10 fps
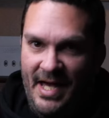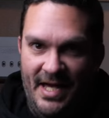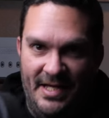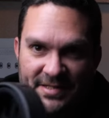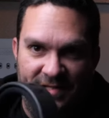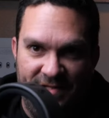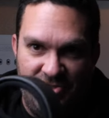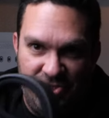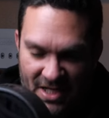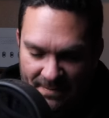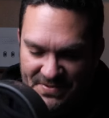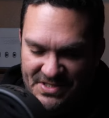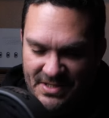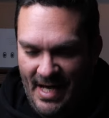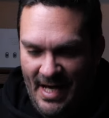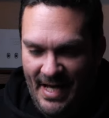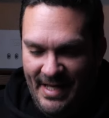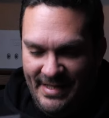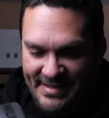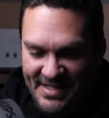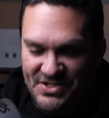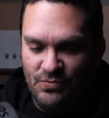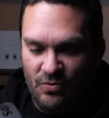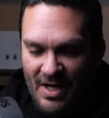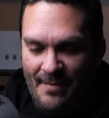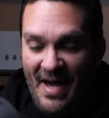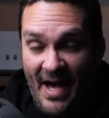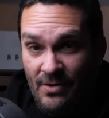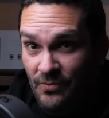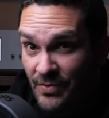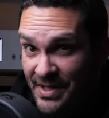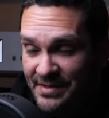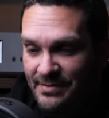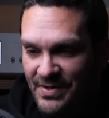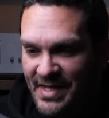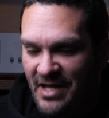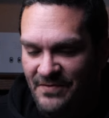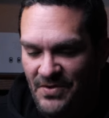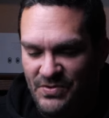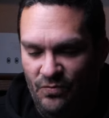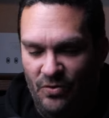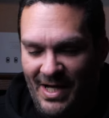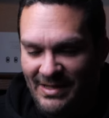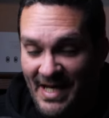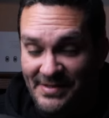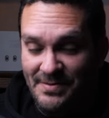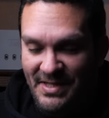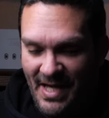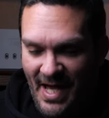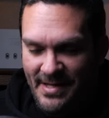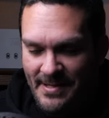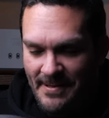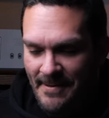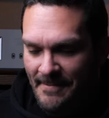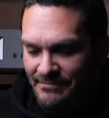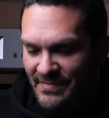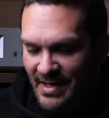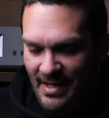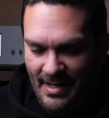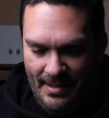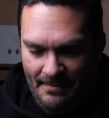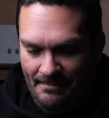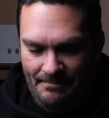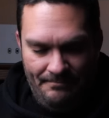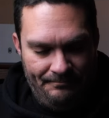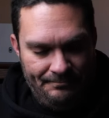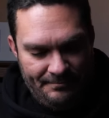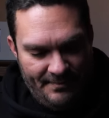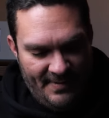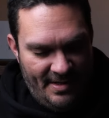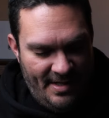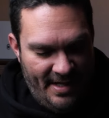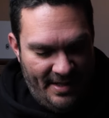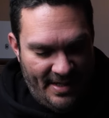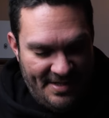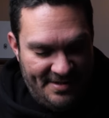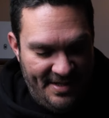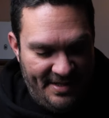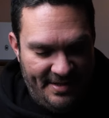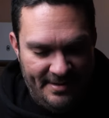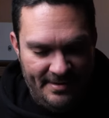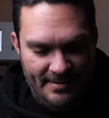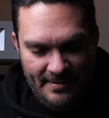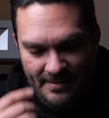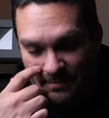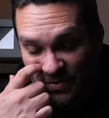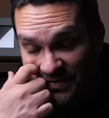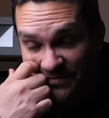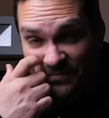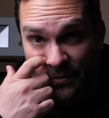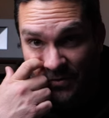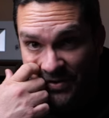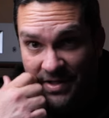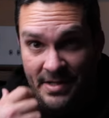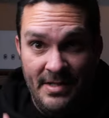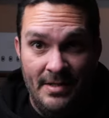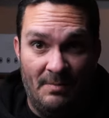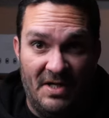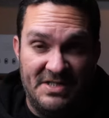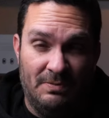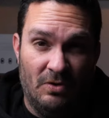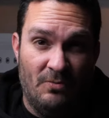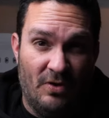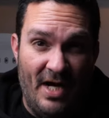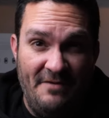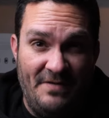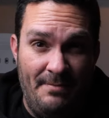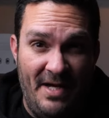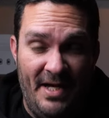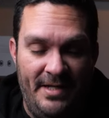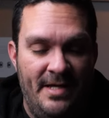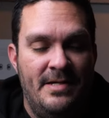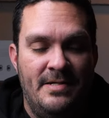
and the Ships, this is where I'm at with headphones and where I like to be at. And I think moving forward, I'm gonna explore more HiFiMan.